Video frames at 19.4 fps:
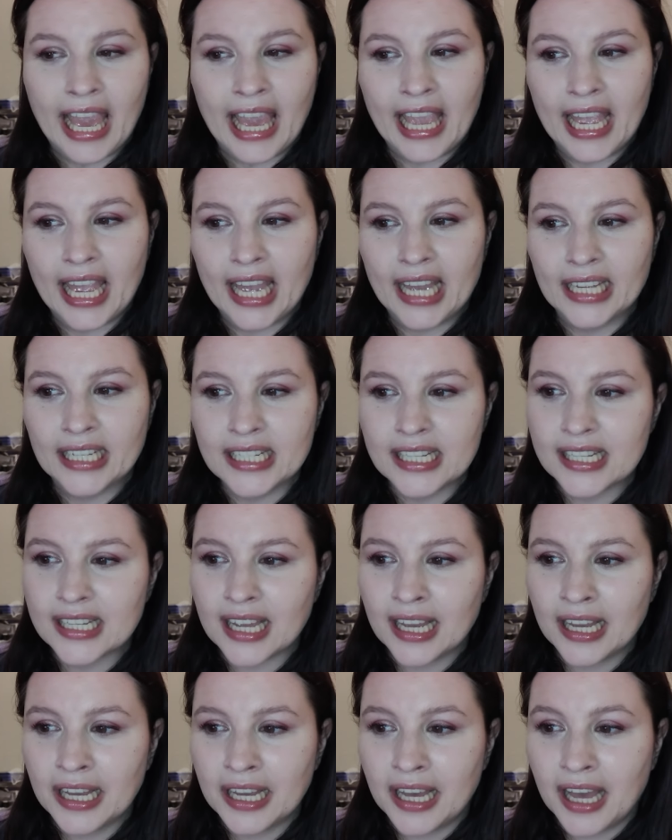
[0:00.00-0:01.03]
And
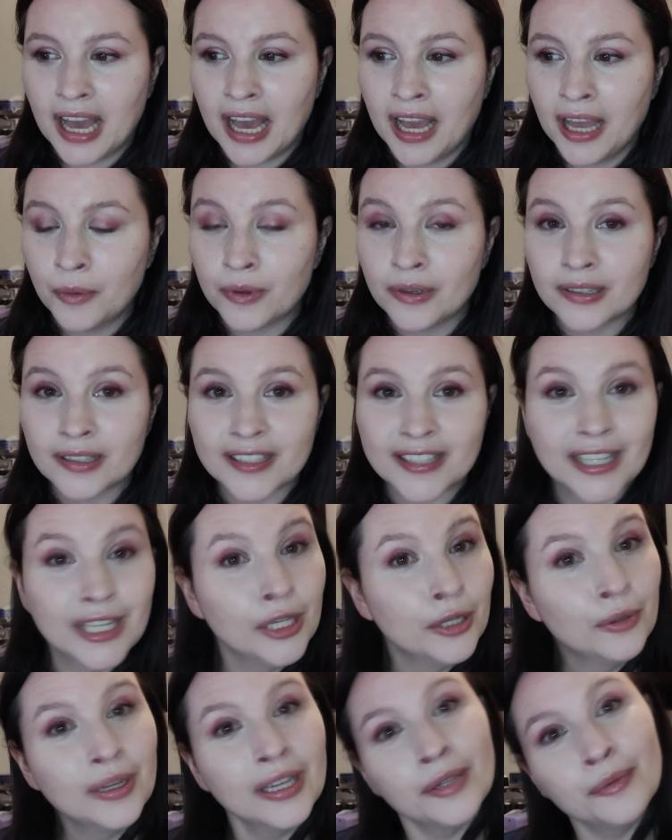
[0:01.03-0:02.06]
I will
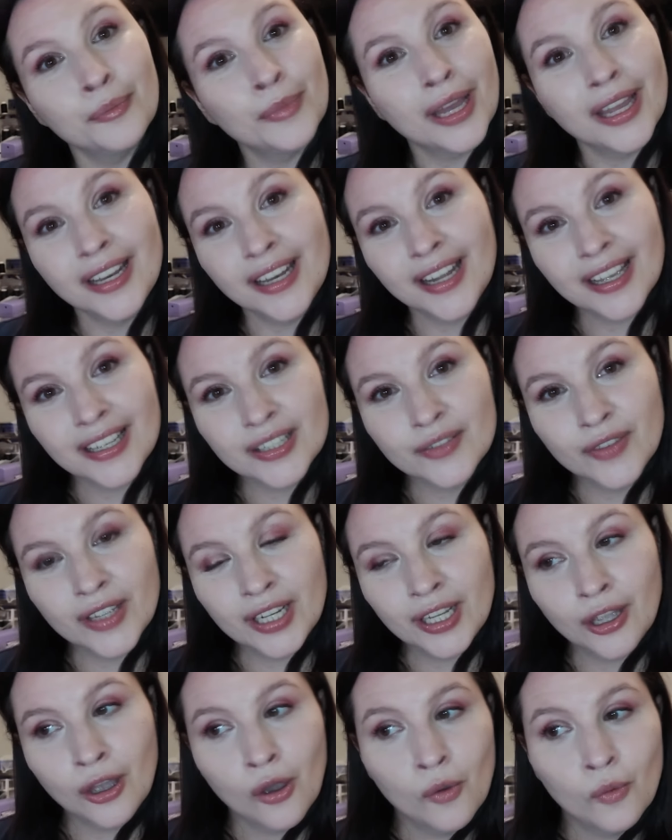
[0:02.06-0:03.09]
see you in my next
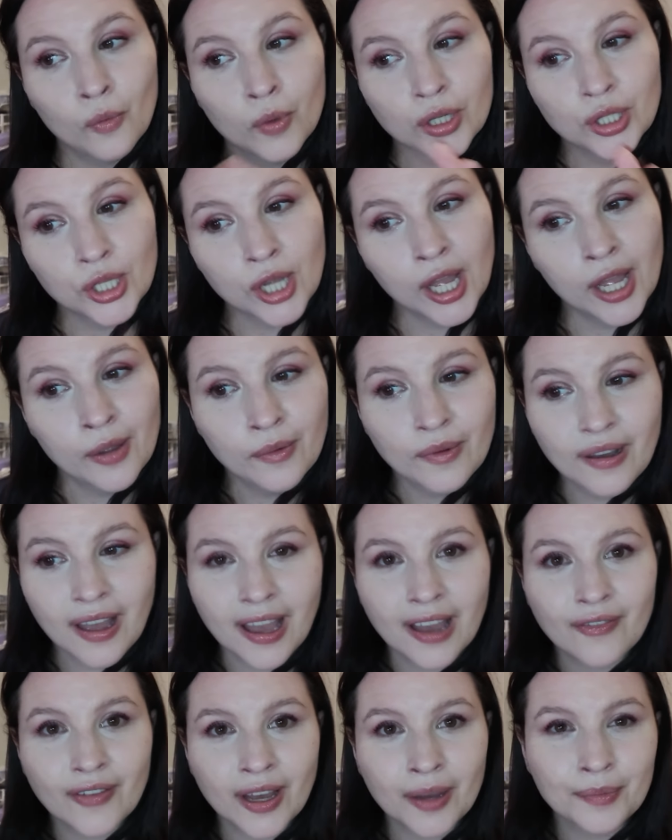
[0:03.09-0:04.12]
video, which I will
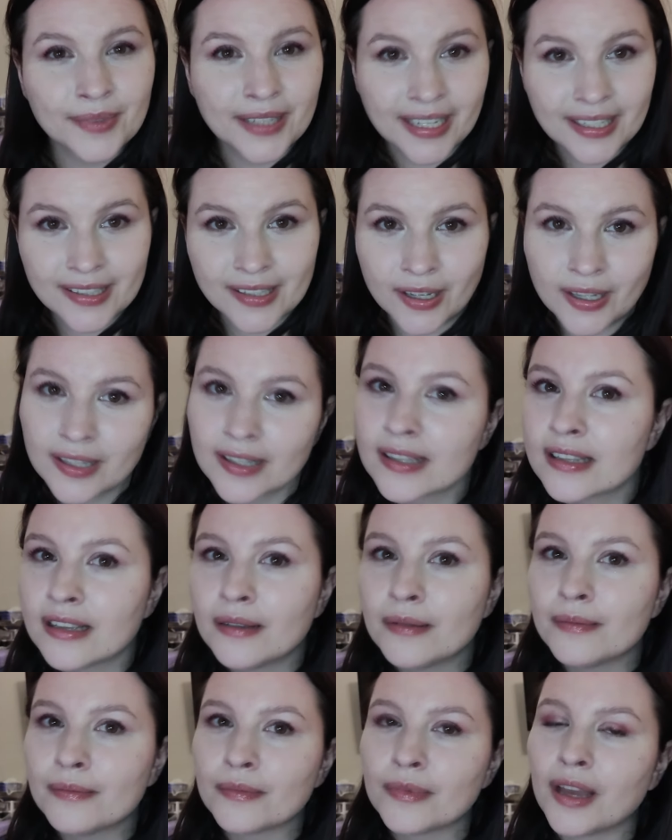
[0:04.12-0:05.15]
have updates on
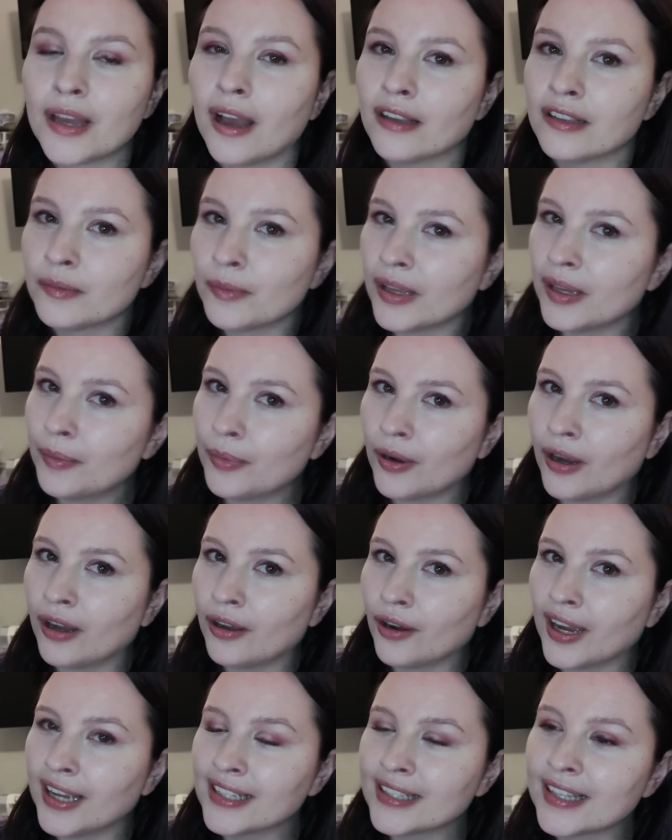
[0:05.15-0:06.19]
some cosplay
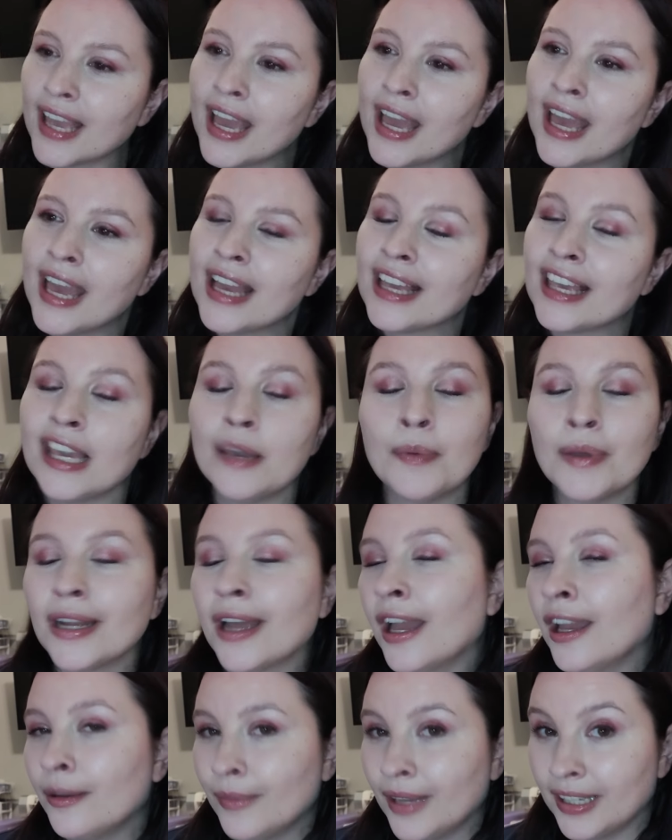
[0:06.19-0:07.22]
progress. Keep
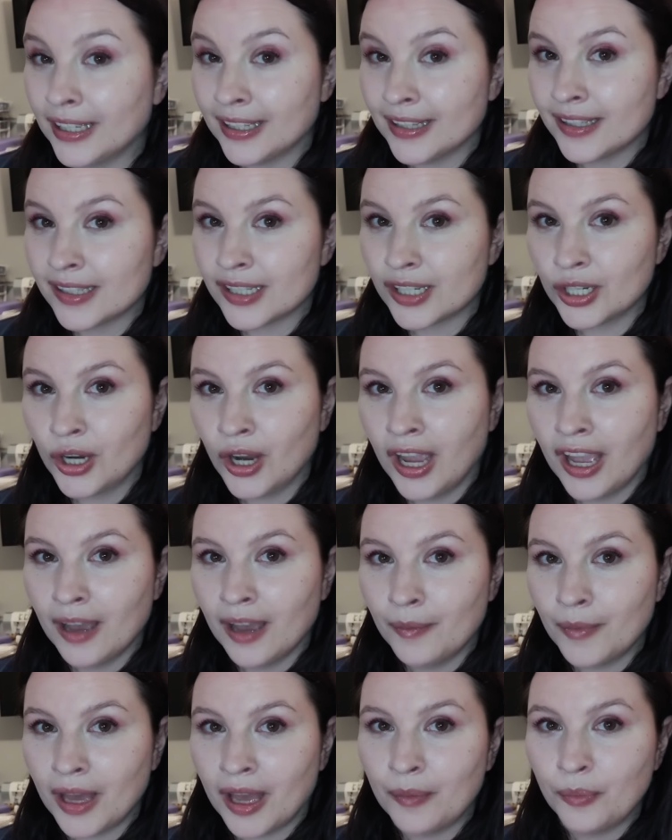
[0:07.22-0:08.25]
an eye on my
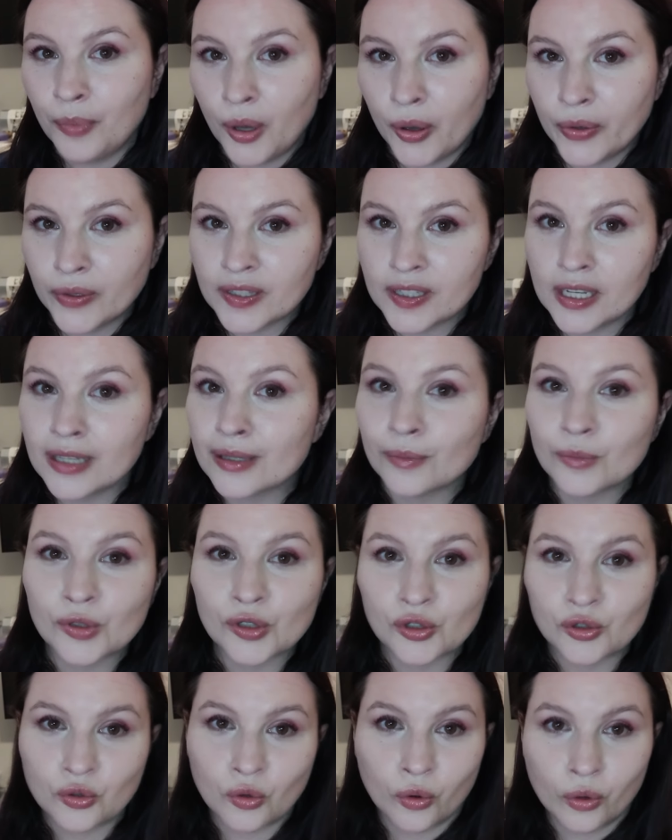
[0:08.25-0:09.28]
Instagram. I'm posting some
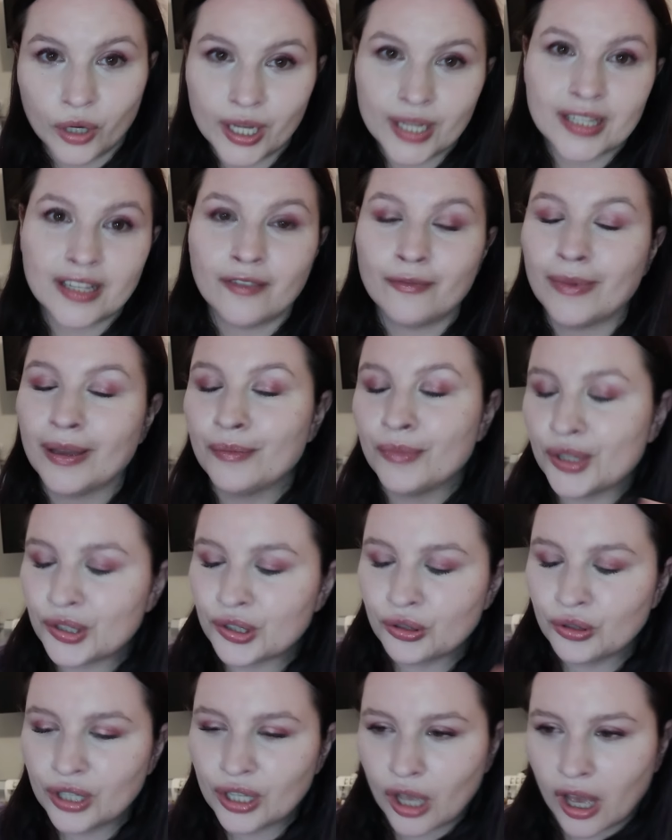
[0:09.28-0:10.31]
stories of my
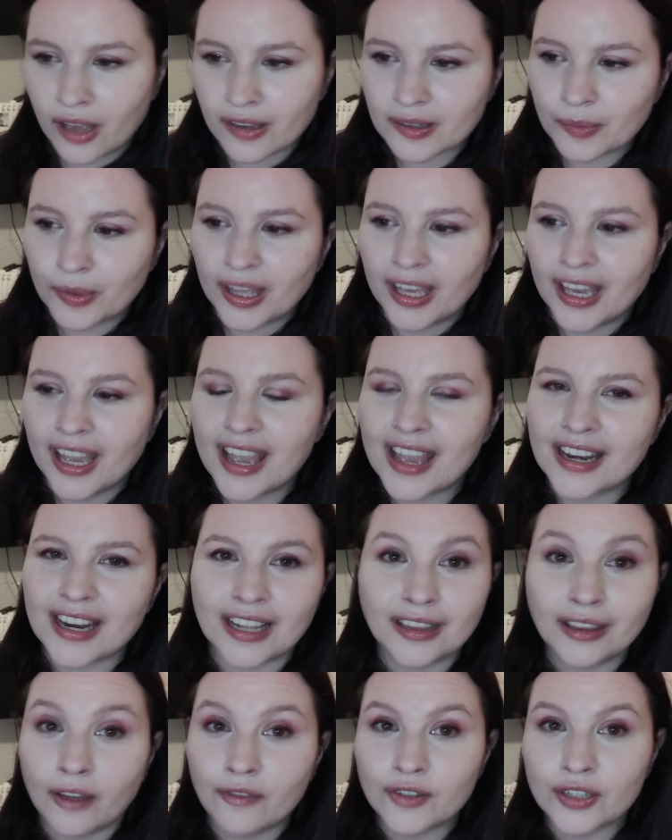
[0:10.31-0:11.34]
mystery cosplay, and
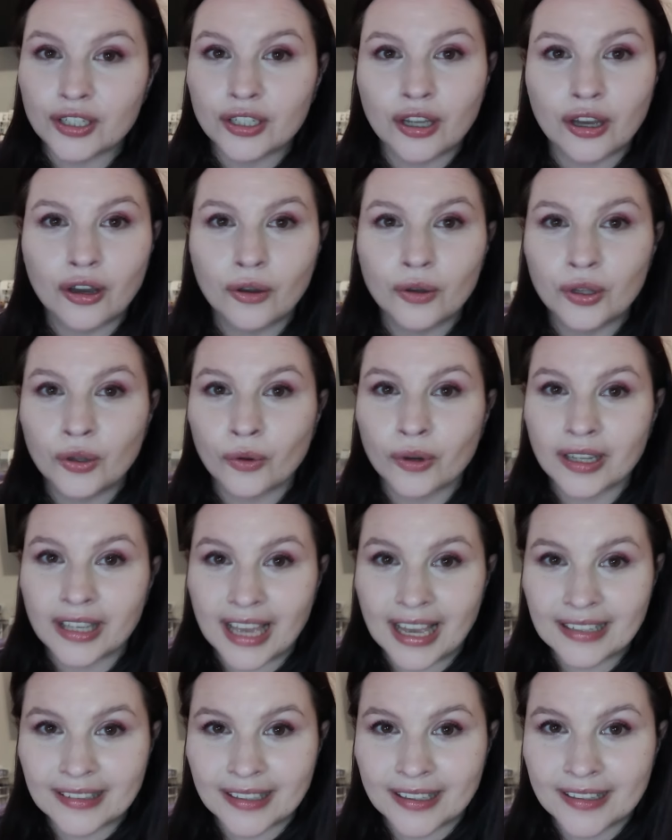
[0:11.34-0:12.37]
I'd love to know your
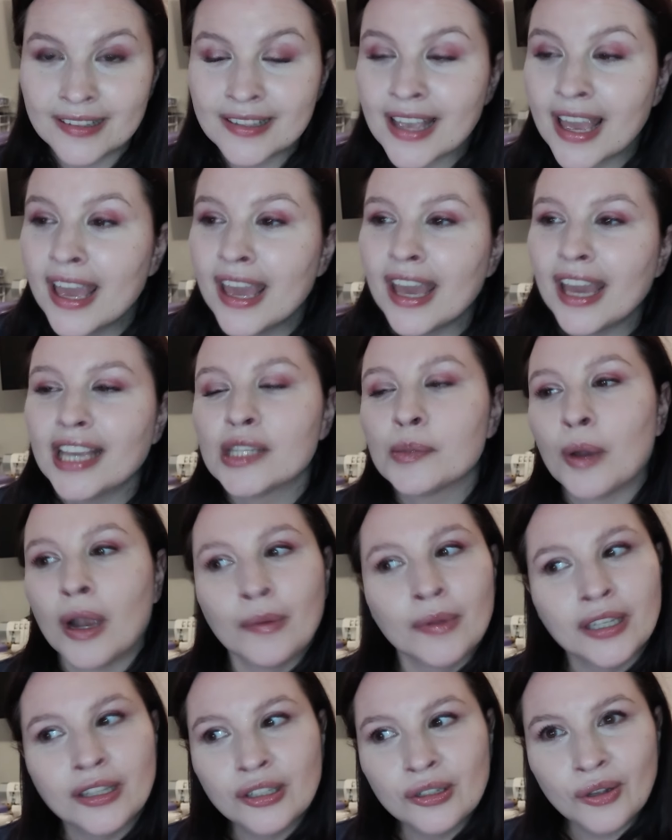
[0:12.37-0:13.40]
guesses. It's
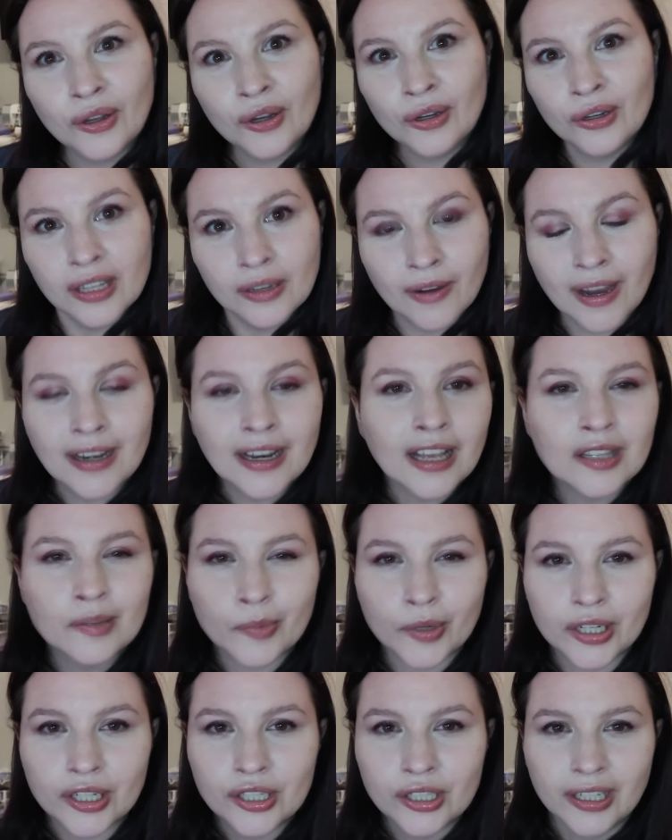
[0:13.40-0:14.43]
probably a little early right now. It's
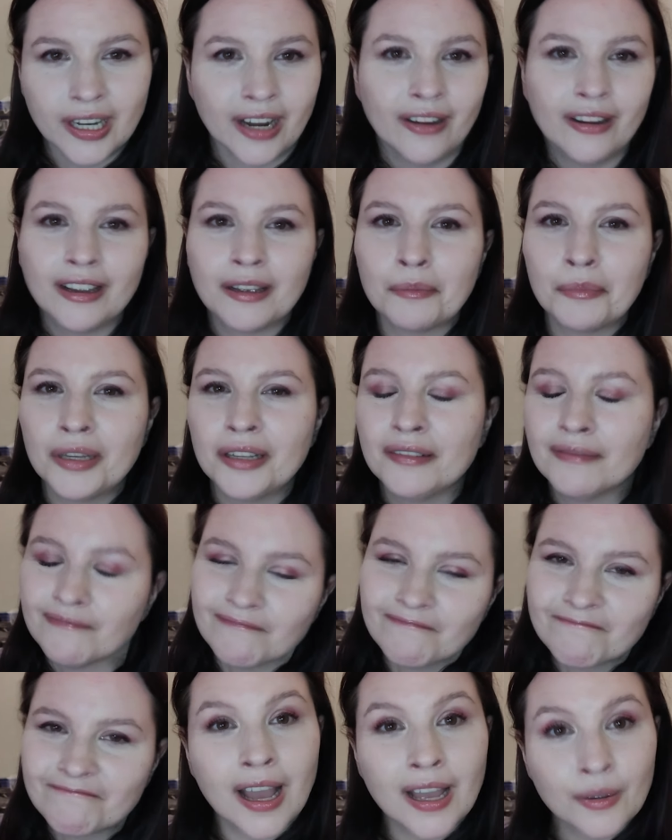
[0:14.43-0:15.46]
pretty generic, but
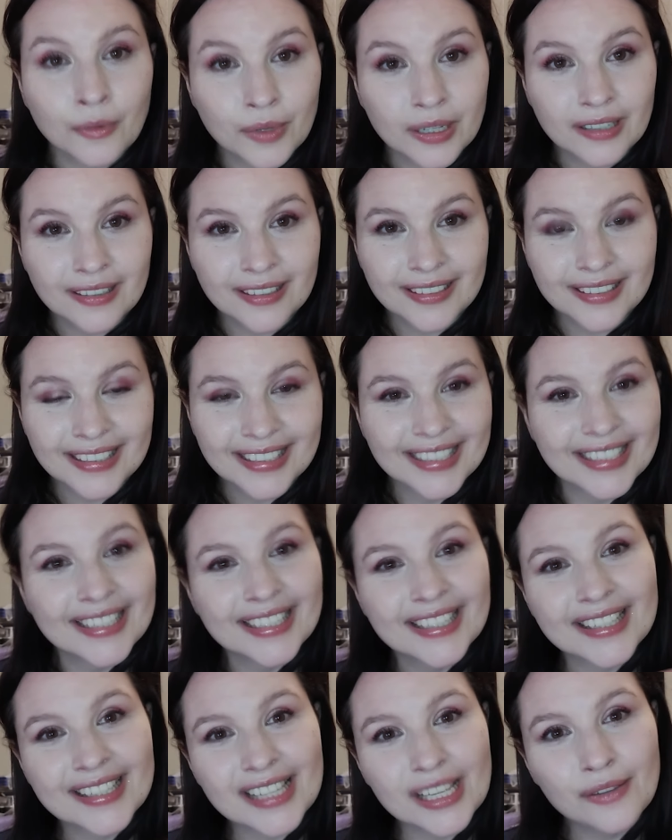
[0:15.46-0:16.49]
I will
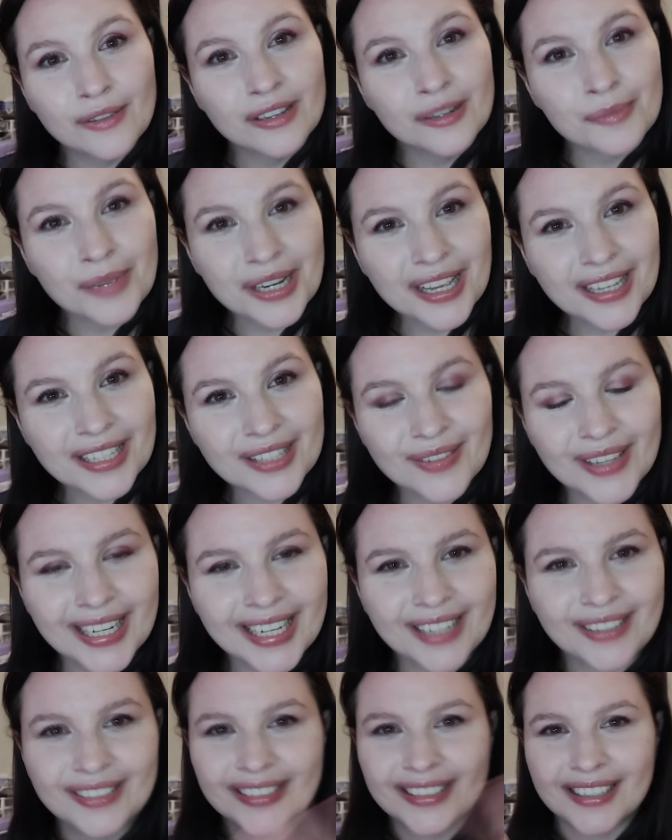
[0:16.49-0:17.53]
see you in my next
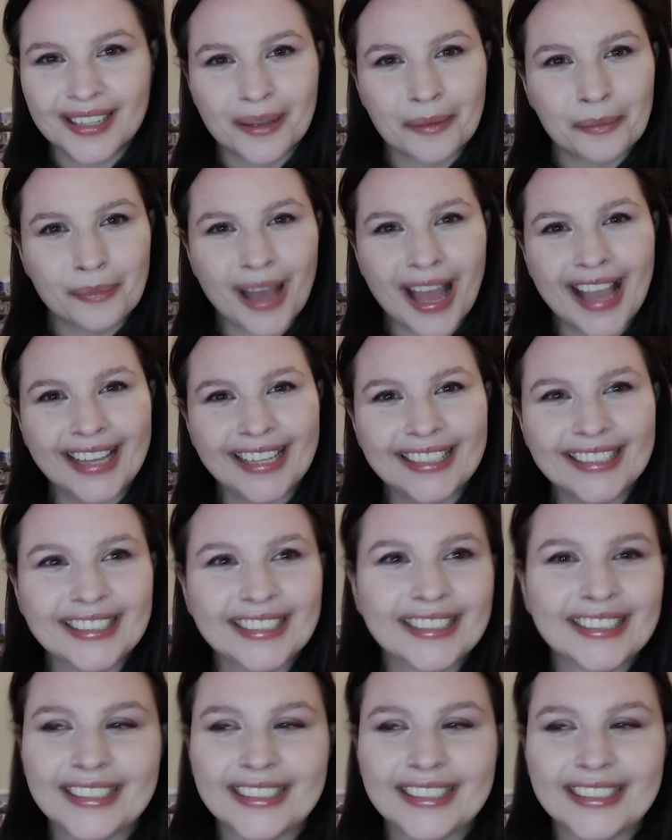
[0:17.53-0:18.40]
video. Bye!